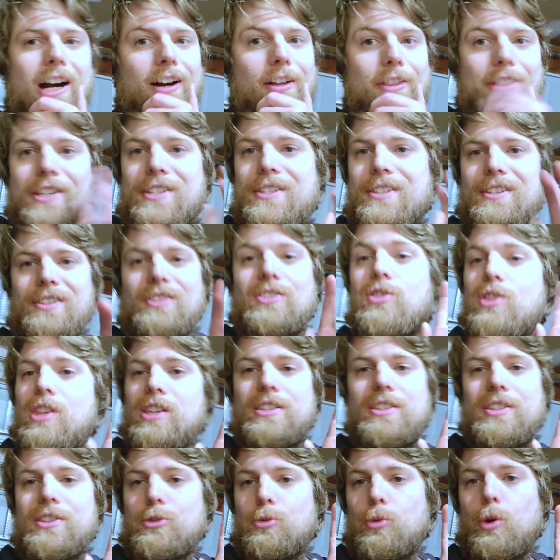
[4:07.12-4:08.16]
this
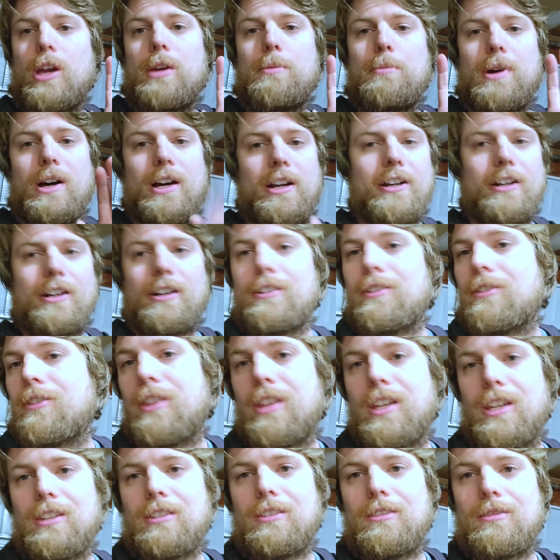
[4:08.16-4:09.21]
is way better
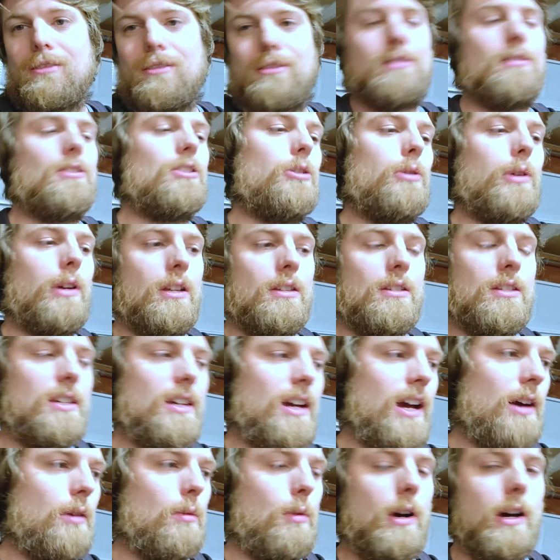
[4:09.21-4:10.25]
than doing a
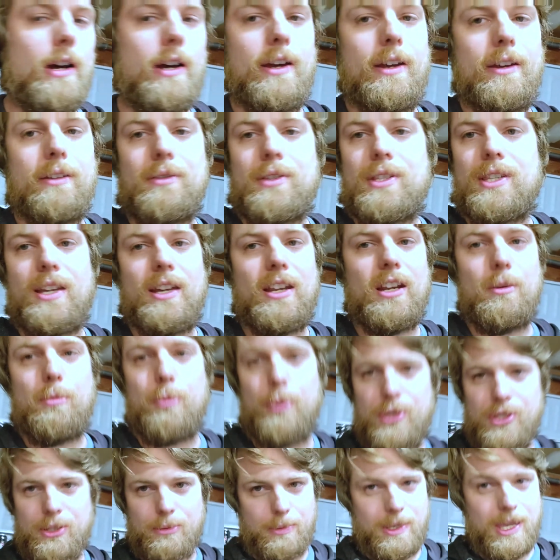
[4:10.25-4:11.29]
DIY
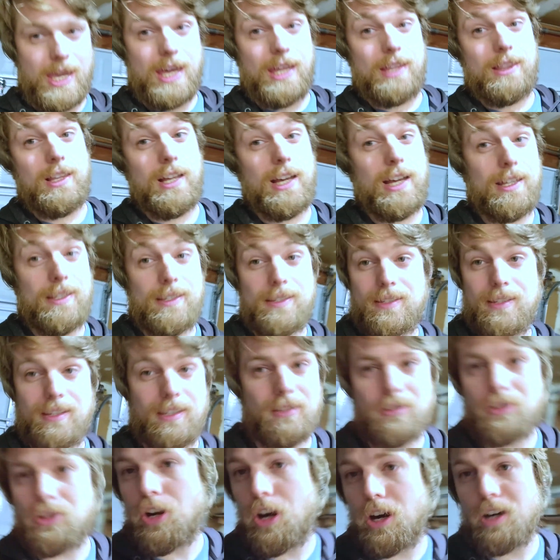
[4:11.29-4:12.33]
setup with some can lights
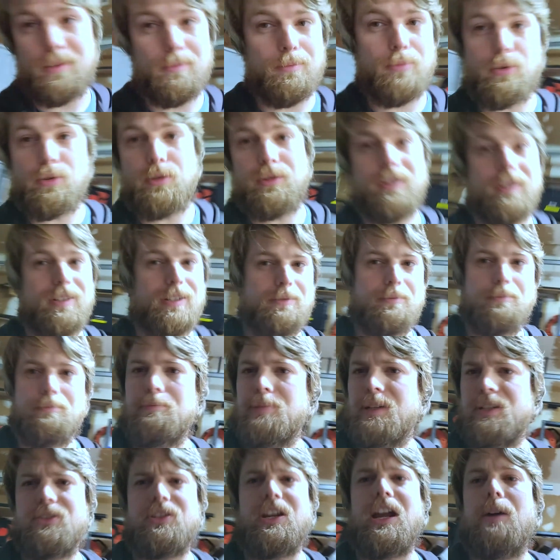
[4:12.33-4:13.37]
and cardboard
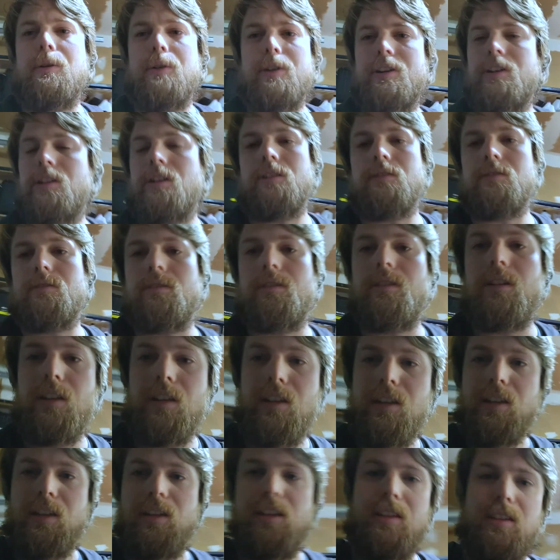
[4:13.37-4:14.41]
and a shower curtain.
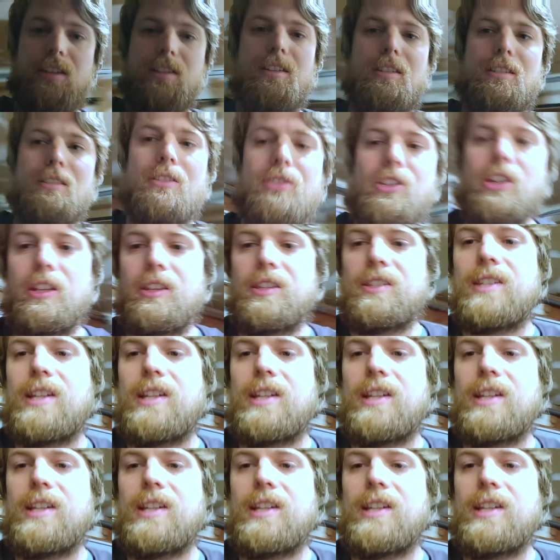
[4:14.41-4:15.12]
Check this